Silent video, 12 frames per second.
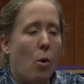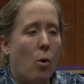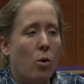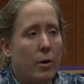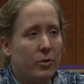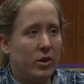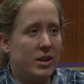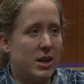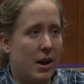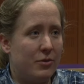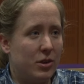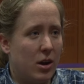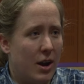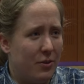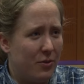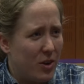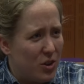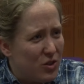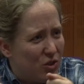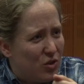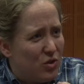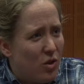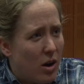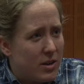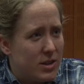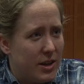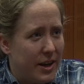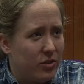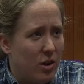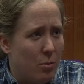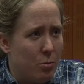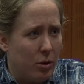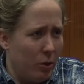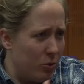or I was going to have to kind of construct an example,